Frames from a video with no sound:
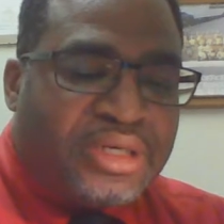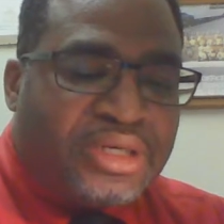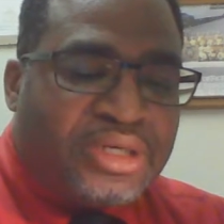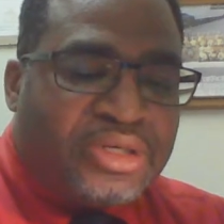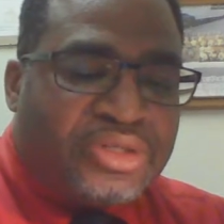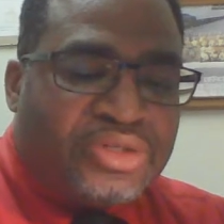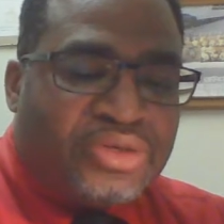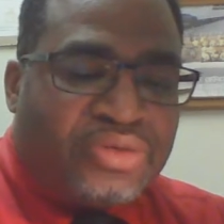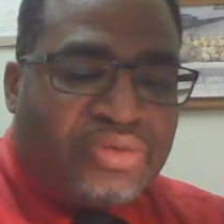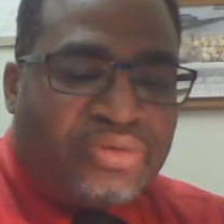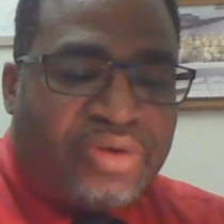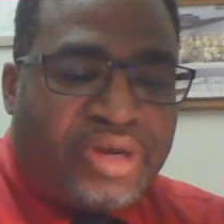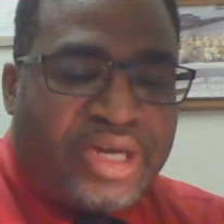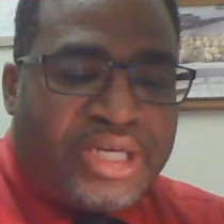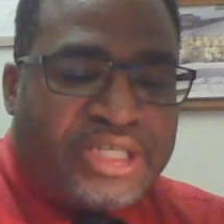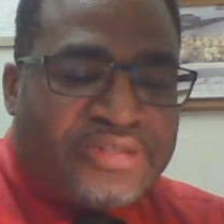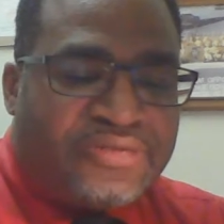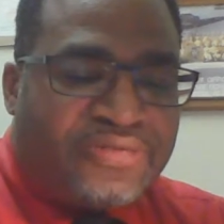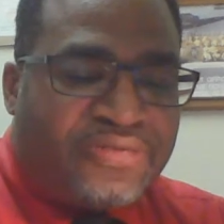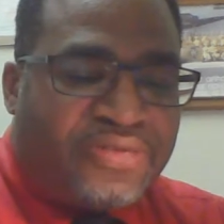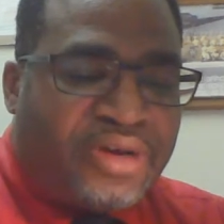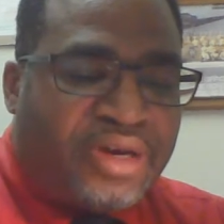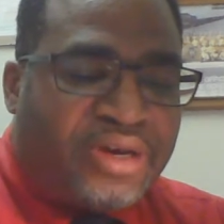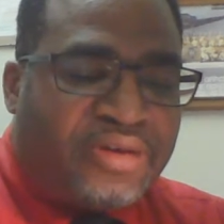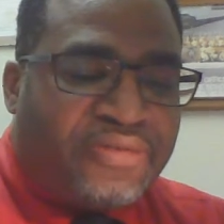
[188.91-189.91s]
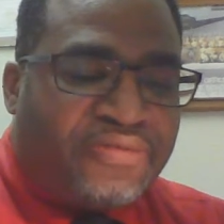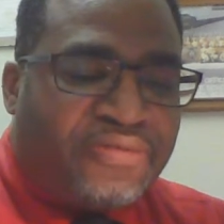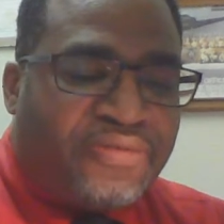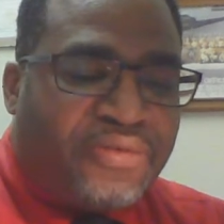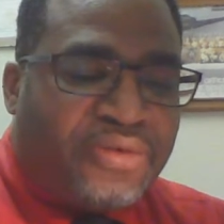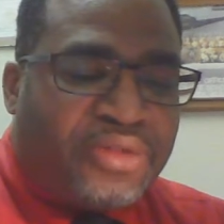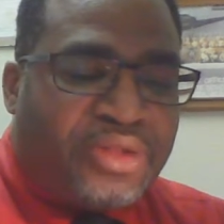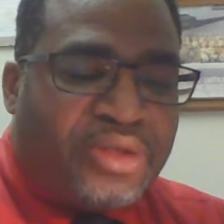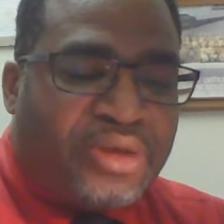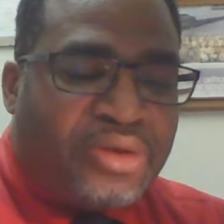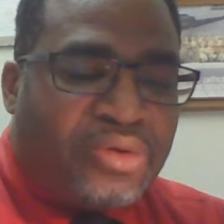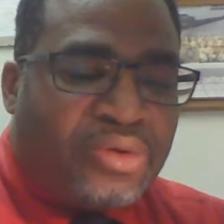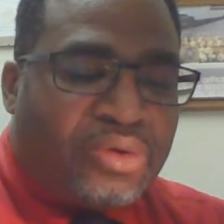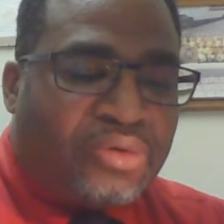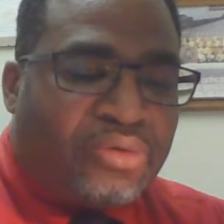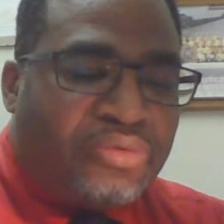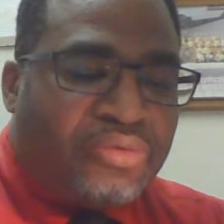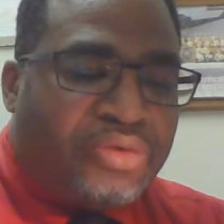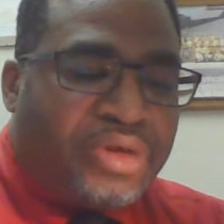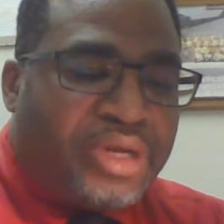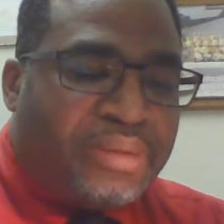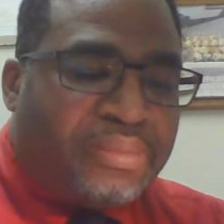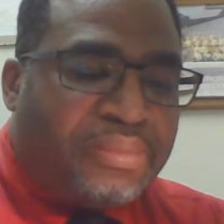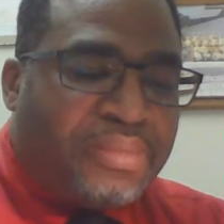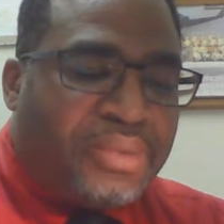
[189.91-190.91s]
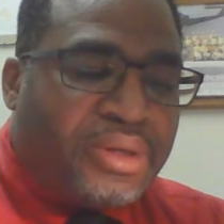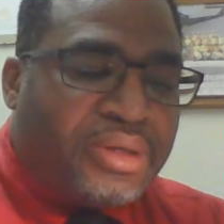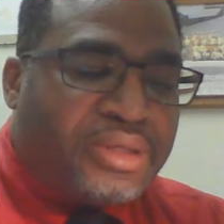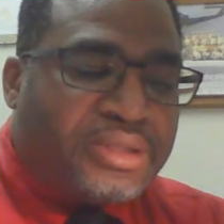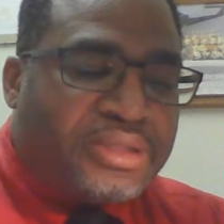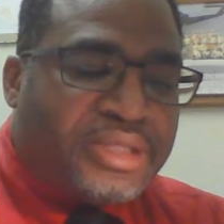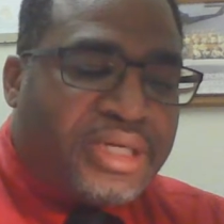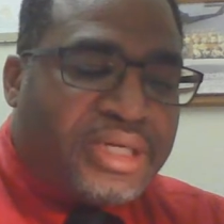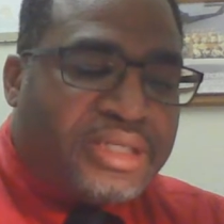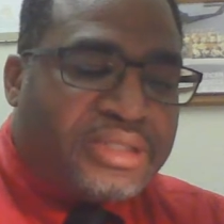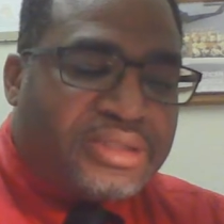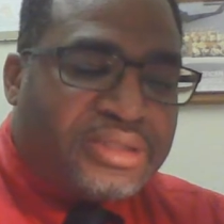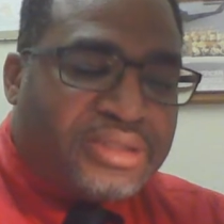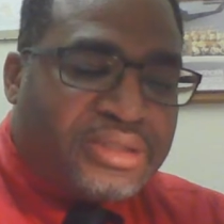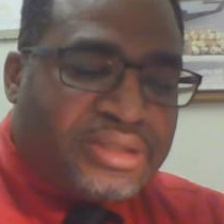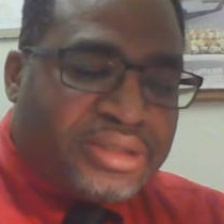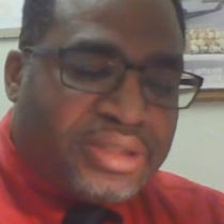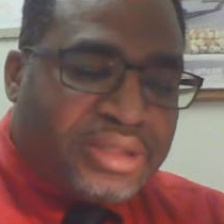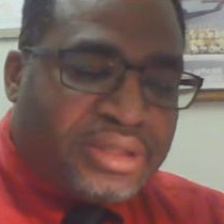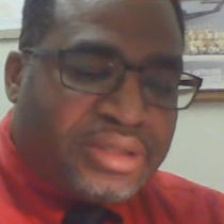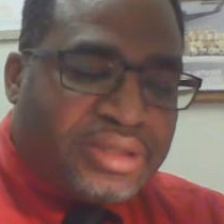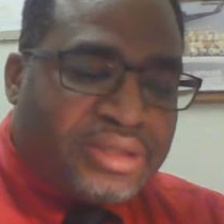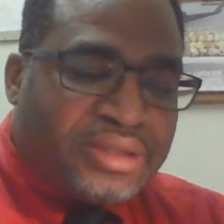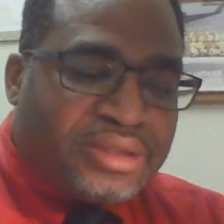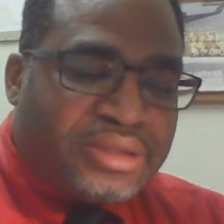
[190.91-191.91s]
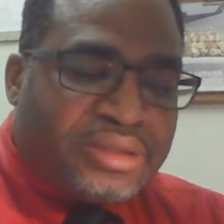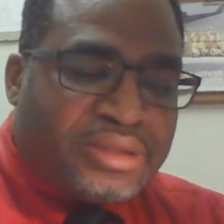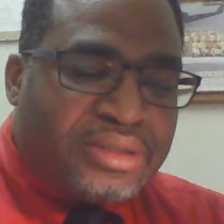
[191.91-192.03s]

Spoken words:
to raise funds for the local rehabilitation center,